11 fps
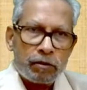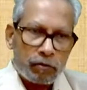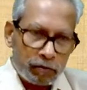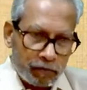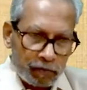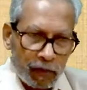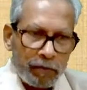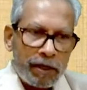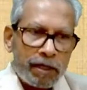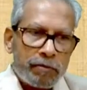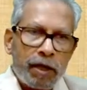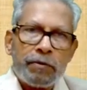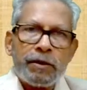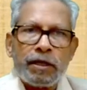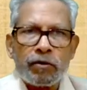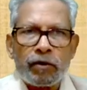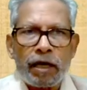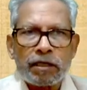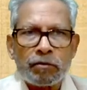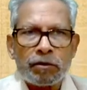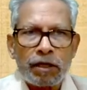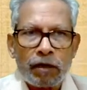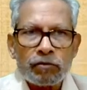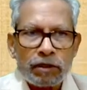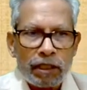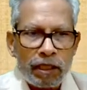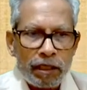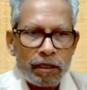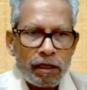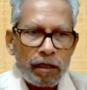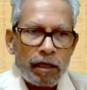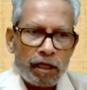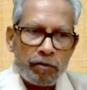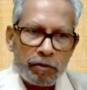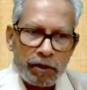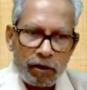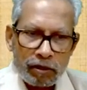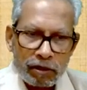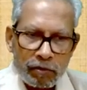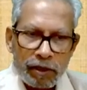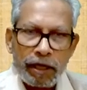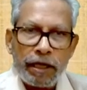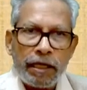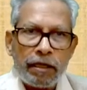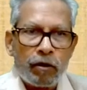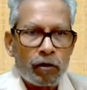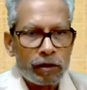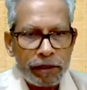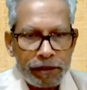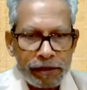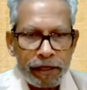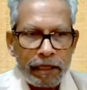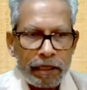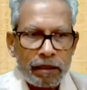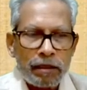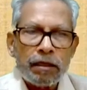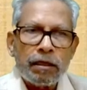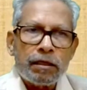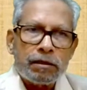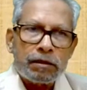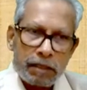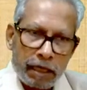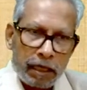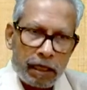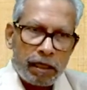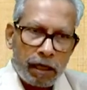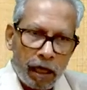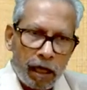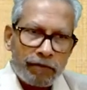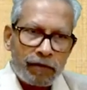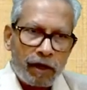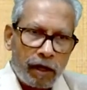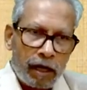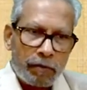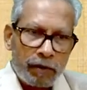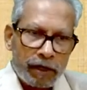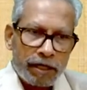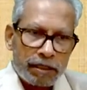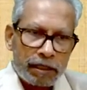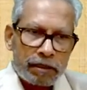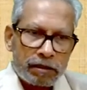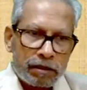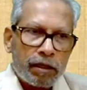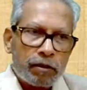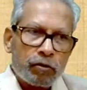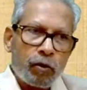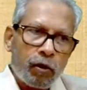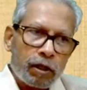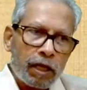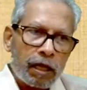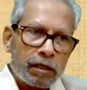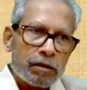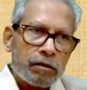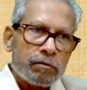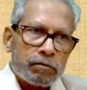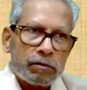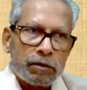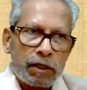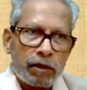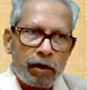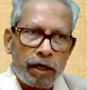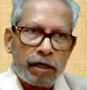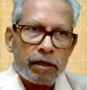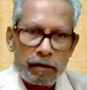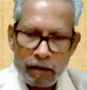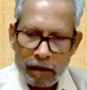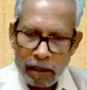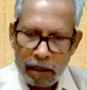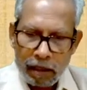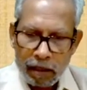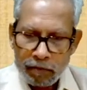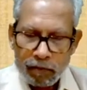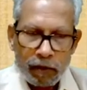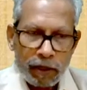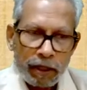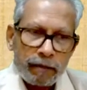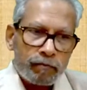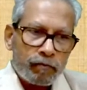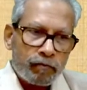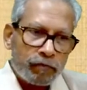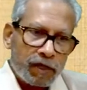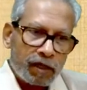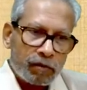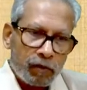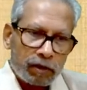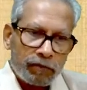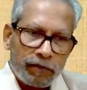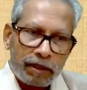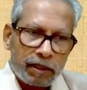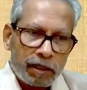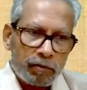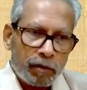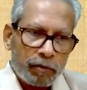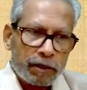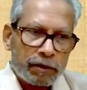So maybe it may be required some of the counseling, it may require some training or retraining, skill of upgradations. So all are required for the further development.